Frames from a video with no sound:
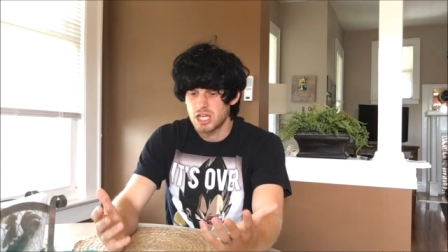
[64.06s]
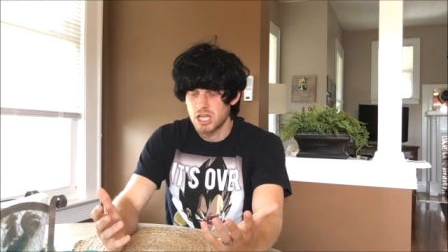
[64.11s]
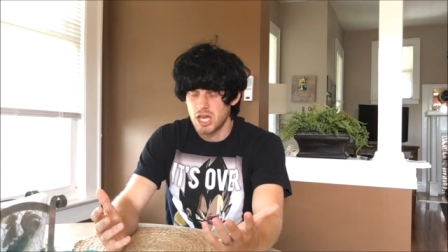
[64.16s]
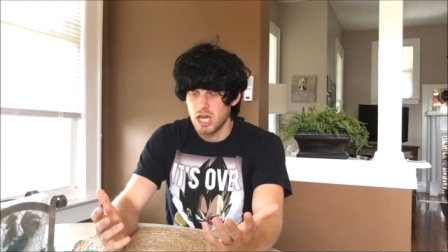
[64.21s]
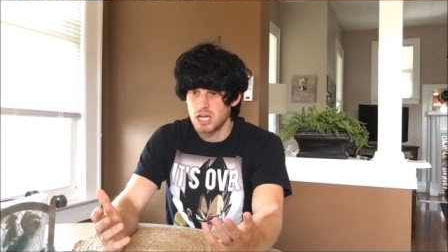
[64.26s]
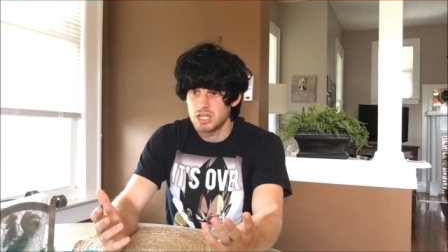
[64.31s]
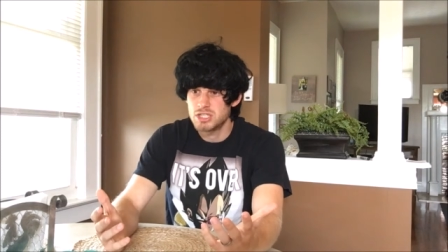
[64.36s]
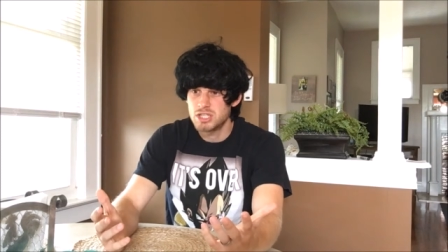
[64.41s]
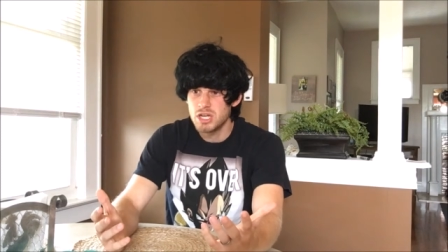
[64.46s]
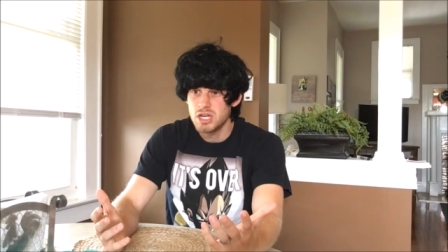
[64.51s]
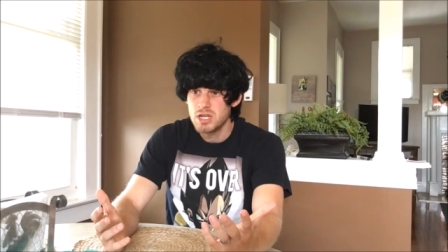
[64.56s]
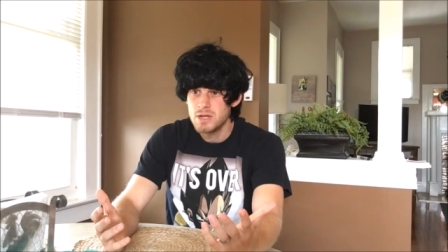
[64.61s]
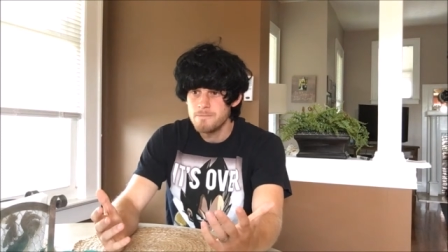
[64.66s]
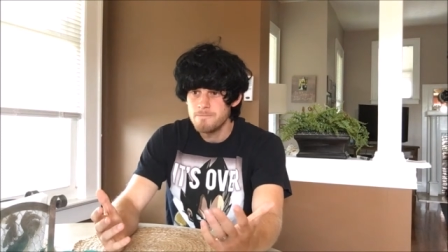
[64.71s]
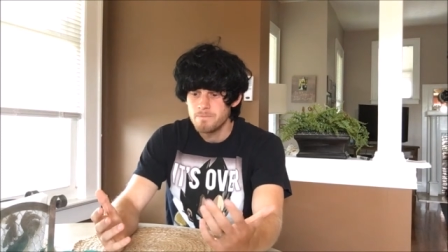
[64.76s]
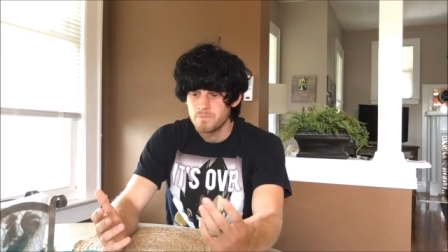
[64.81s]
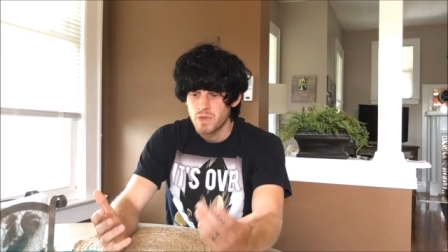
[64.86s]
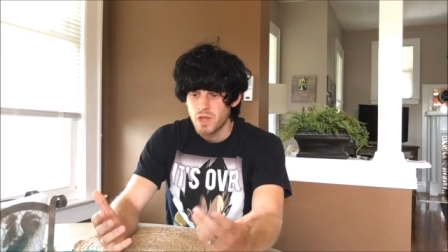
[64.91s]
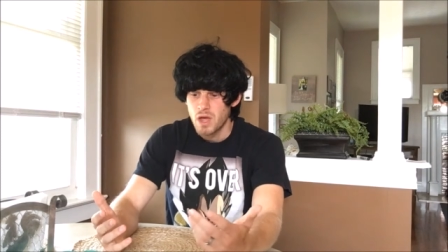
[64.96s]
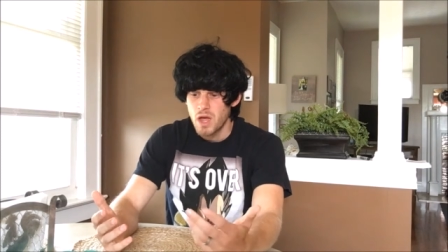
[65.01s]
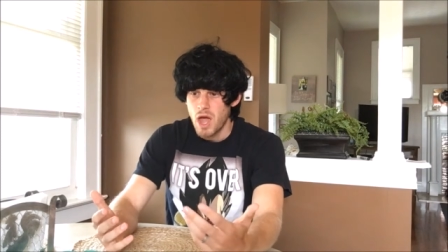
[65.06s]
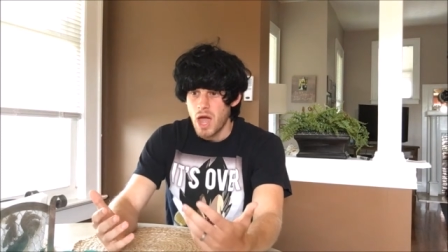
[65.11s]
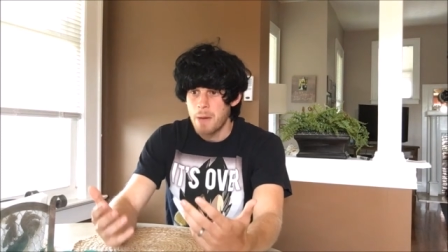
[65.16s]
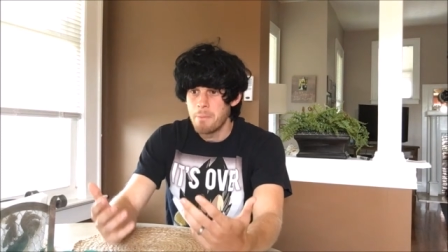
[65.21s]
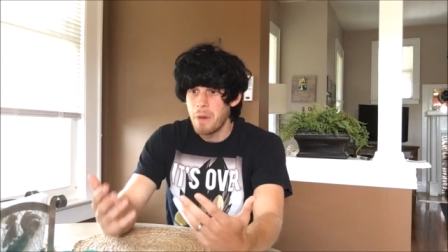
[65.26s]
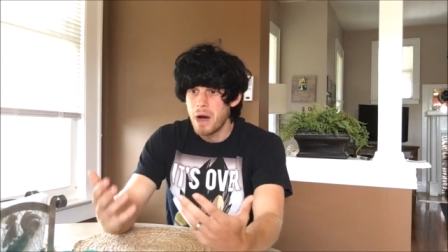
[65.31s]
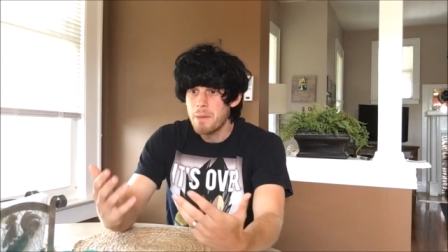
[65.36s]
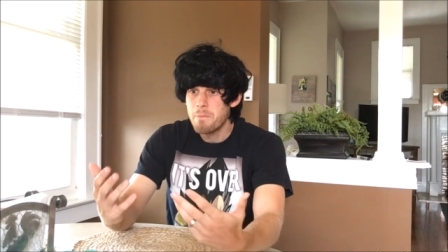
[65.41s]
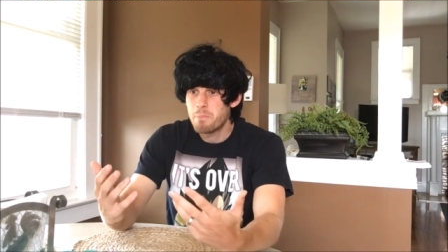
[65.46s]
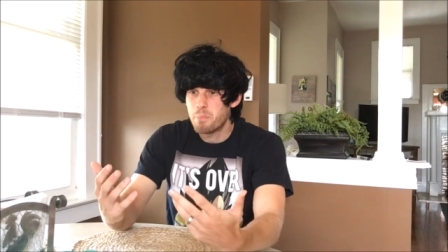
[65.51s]
kitchen
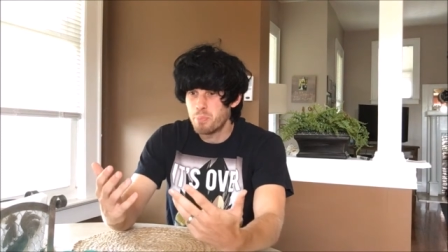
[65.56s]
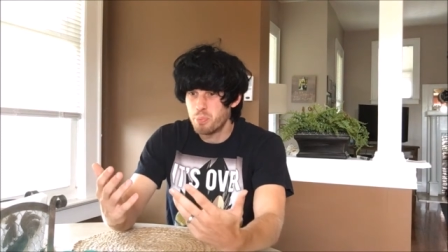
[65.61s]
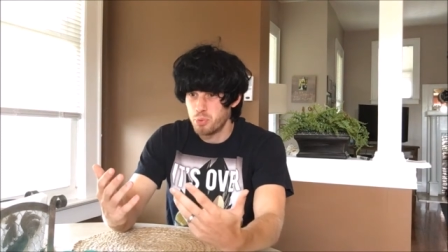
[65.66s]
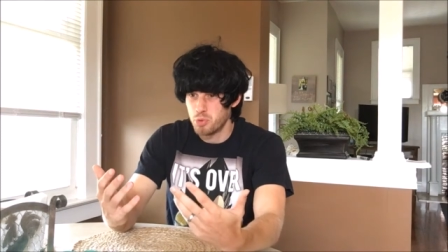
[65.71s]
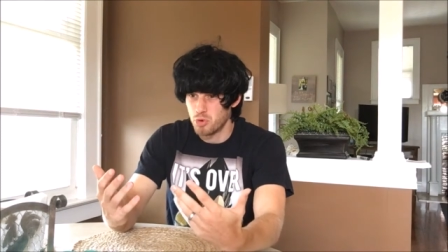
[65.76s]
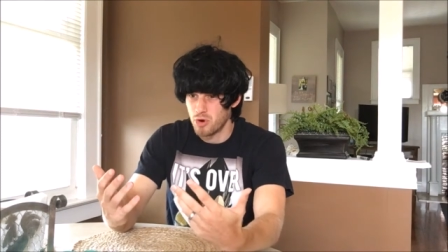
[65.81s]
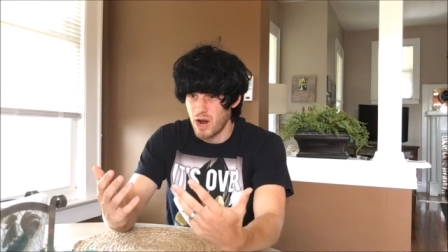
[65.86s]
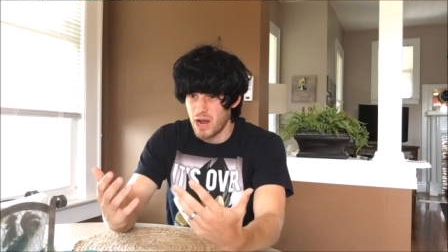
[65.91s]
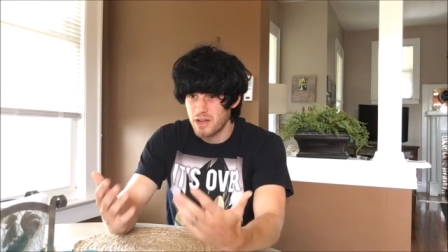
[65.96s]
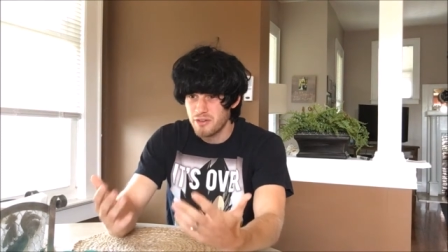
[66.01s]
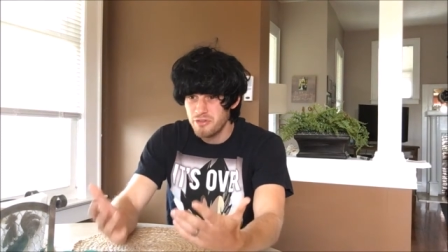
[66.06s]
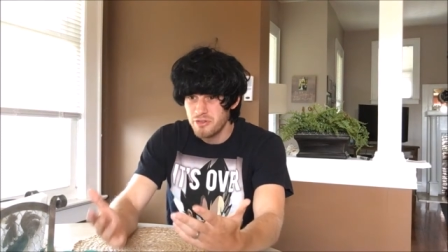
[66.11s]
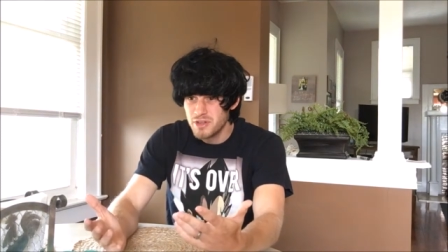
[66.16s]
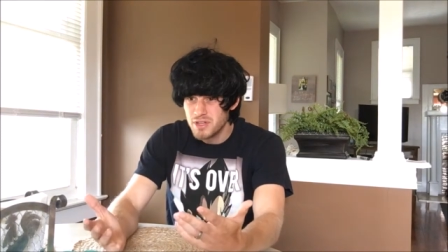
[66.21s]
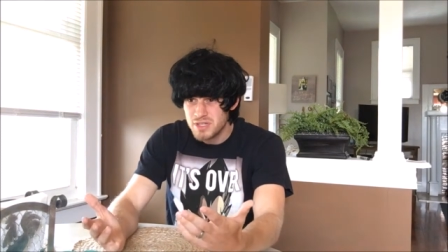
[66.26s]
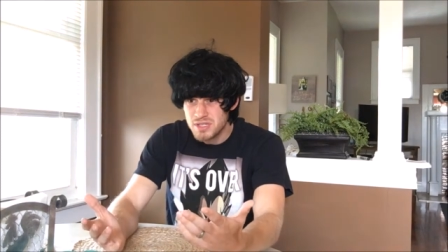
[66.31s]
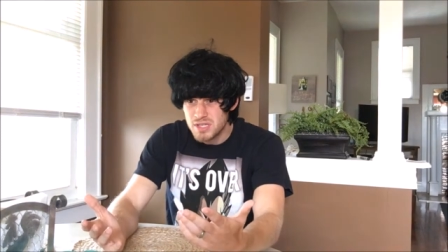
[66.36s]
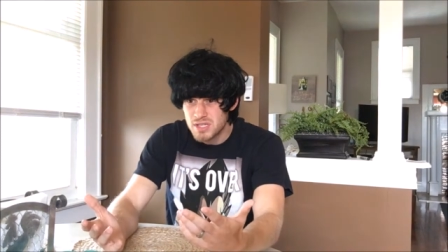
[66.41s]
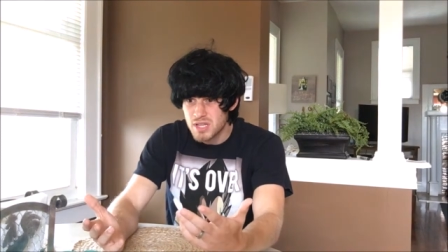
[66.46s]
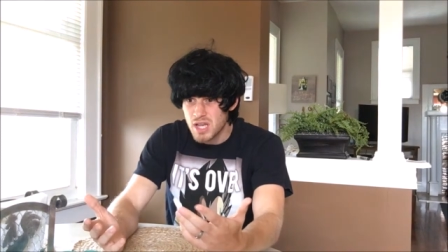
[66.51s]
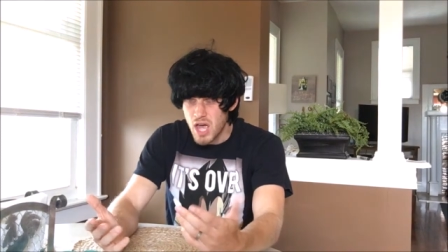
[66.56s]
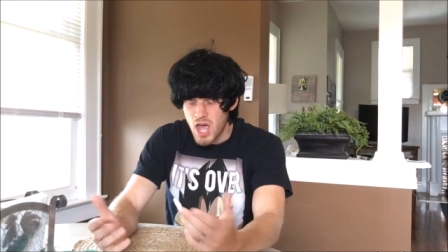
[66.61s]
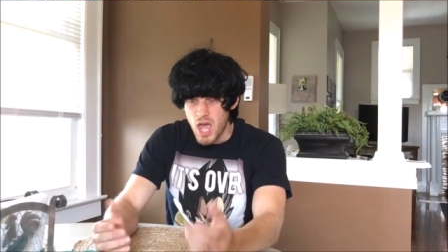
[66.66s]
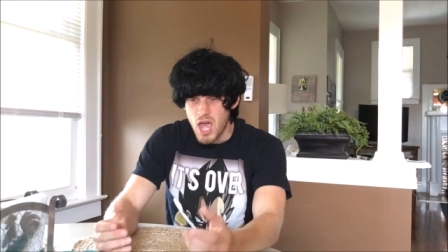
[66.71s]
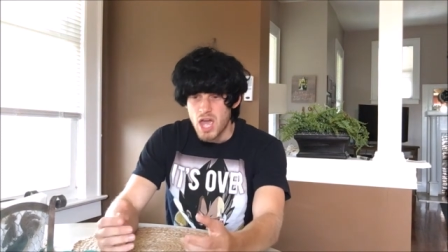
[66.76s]
and my breakfast